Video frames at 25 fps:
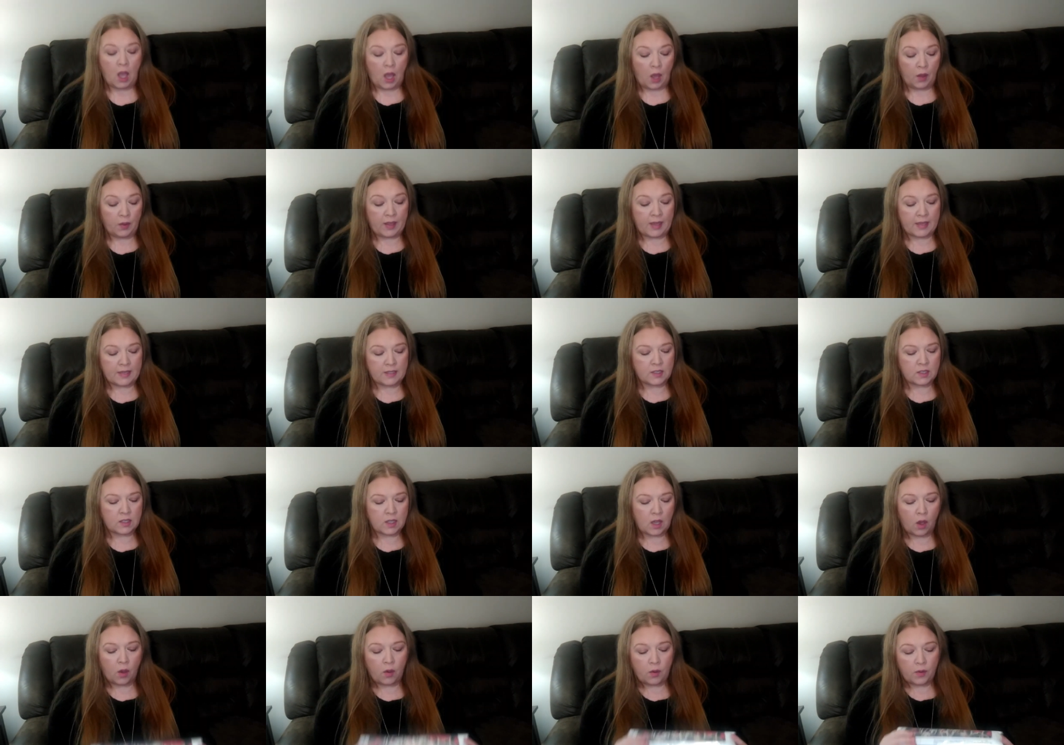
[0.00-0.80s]
Okay,
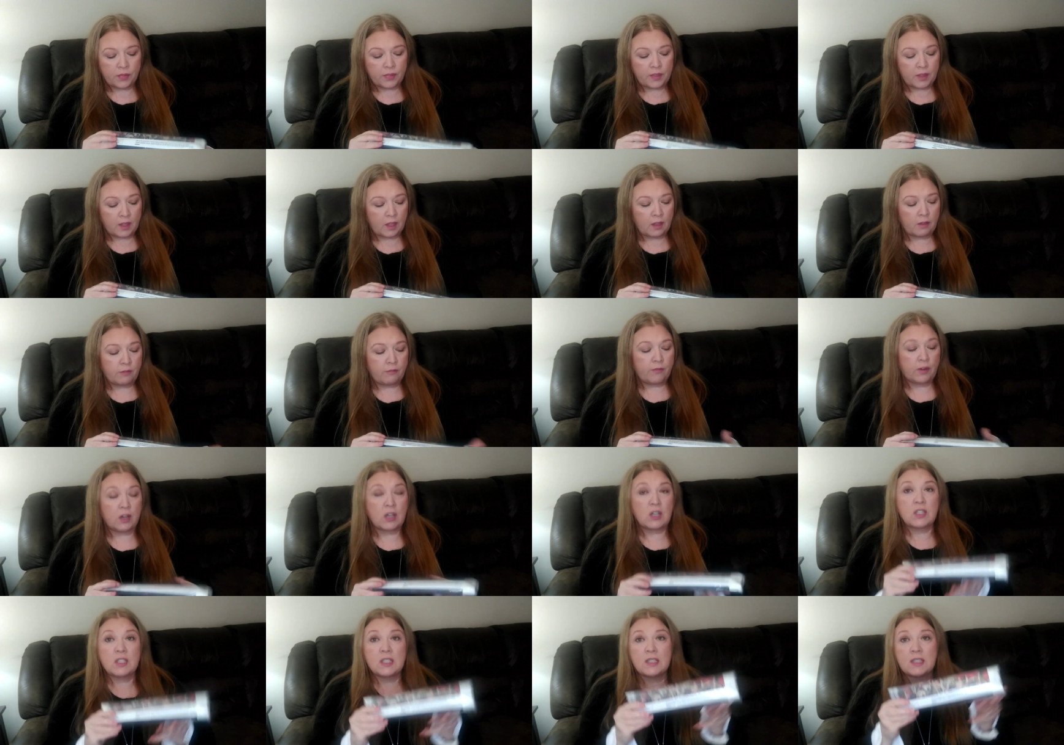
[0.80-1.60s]
so the
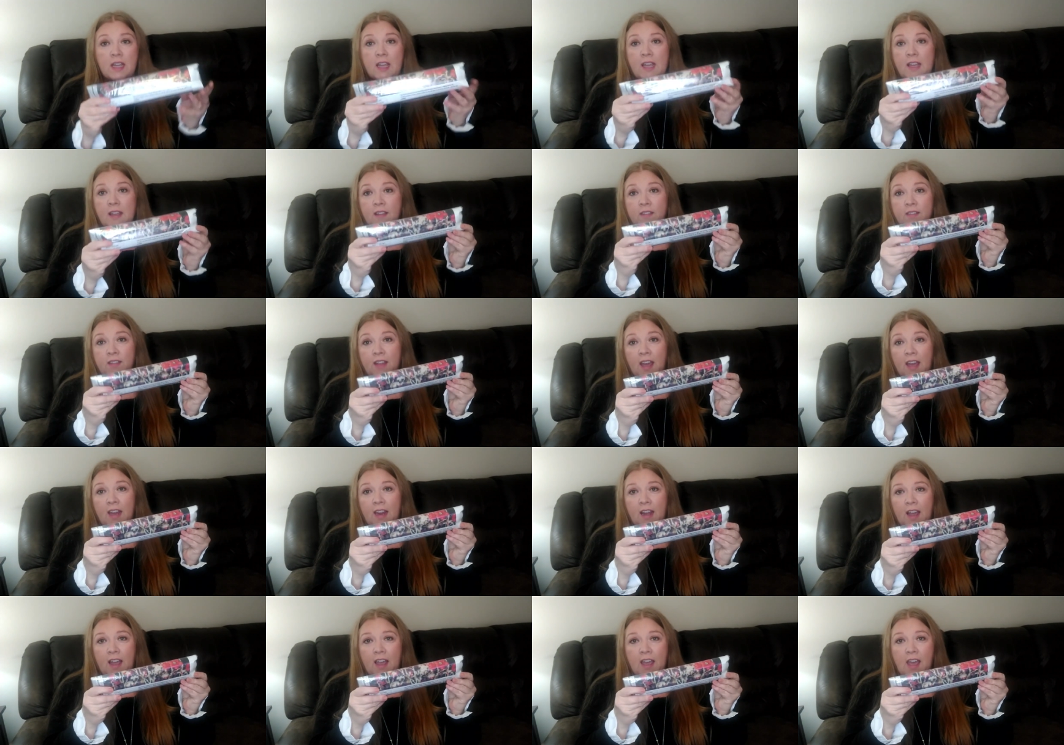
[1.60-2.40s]
first thing
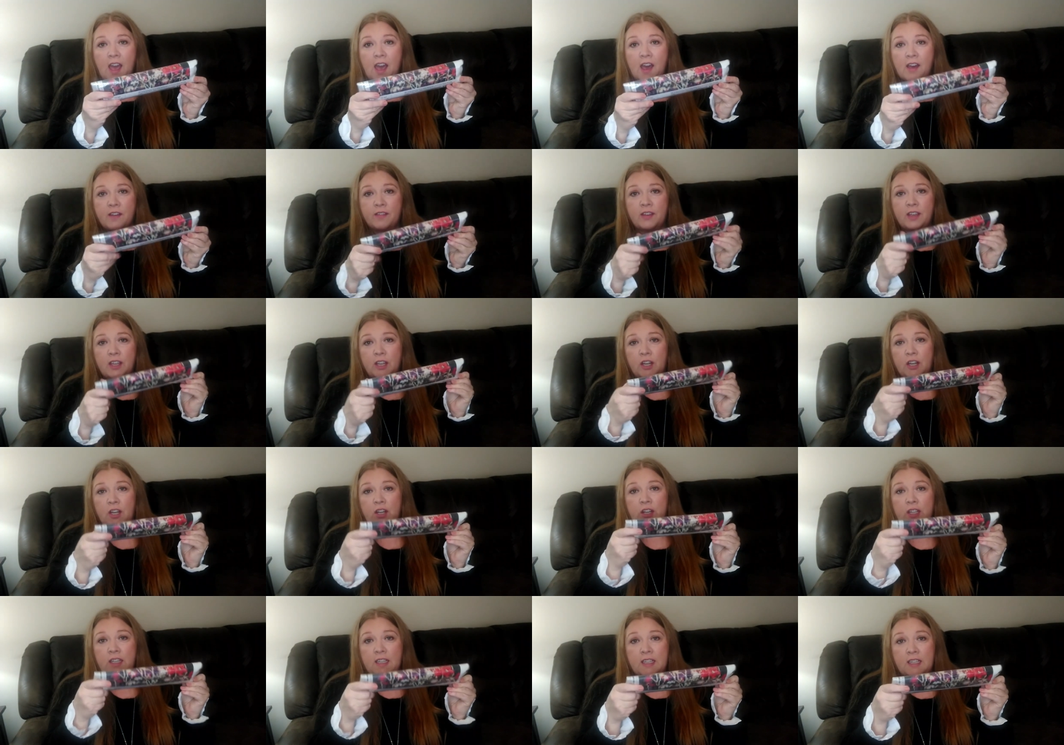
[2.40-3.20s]
that I have
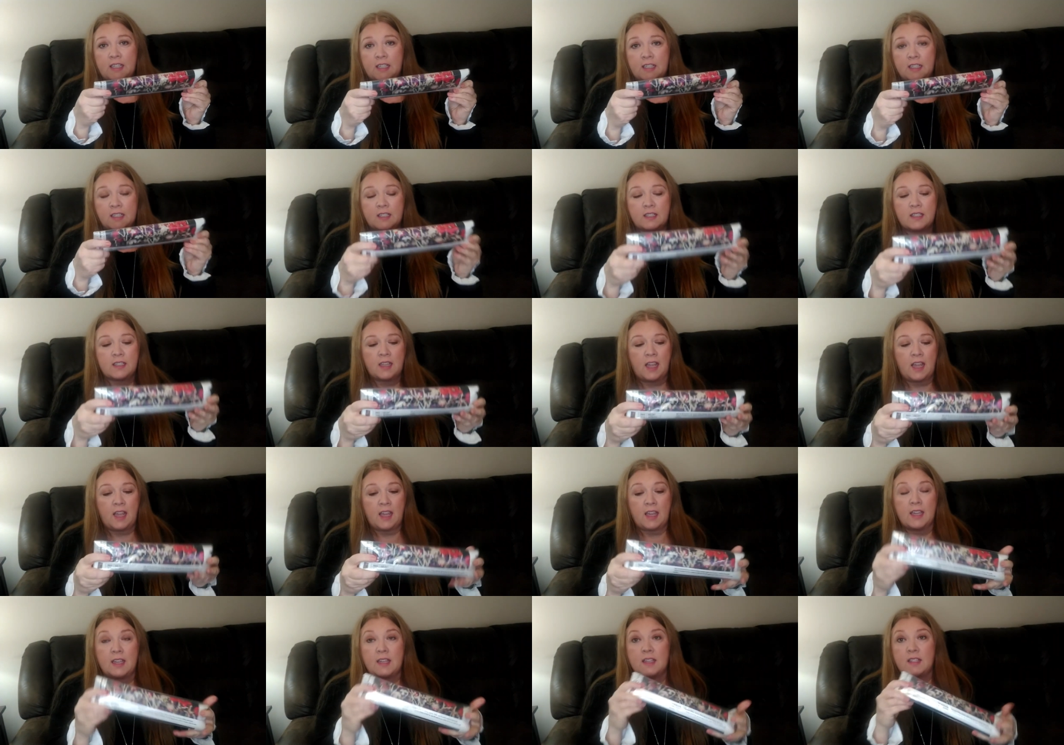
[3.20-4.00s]
here is
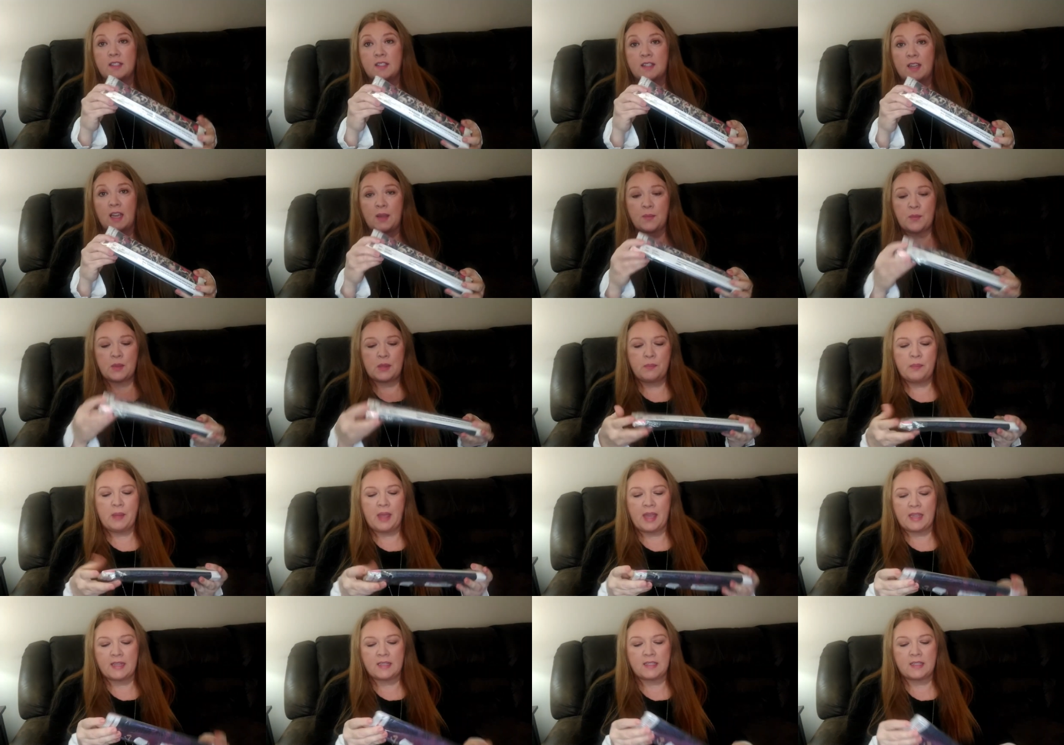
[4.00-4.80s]
a
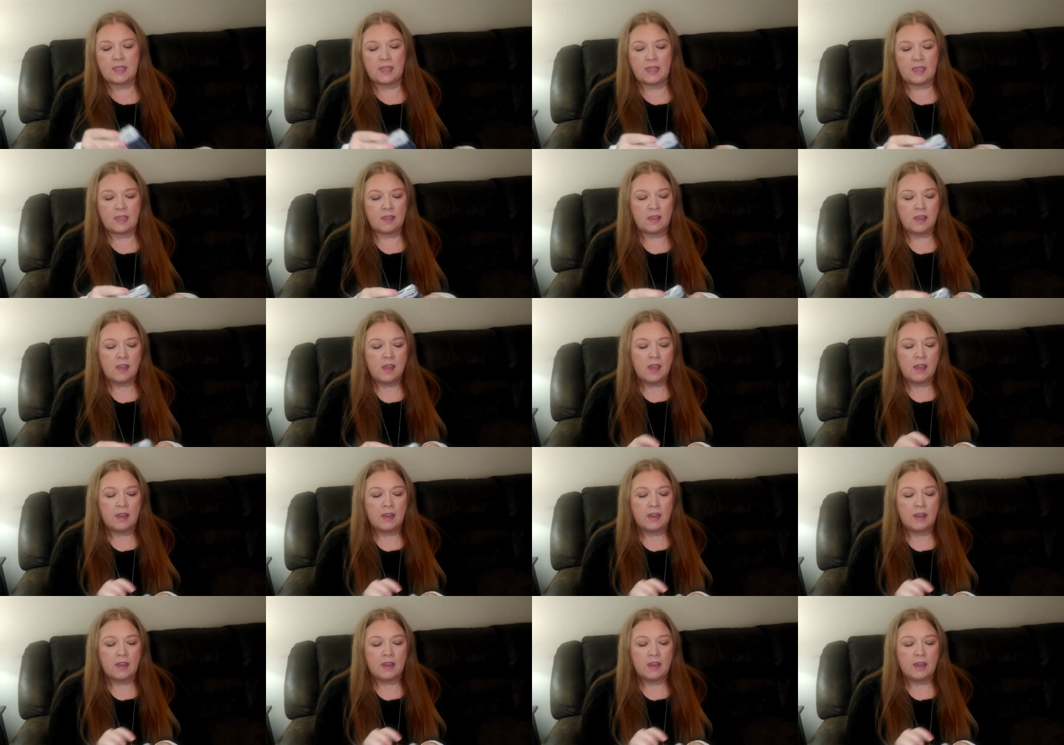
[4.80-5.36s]
diamond painting.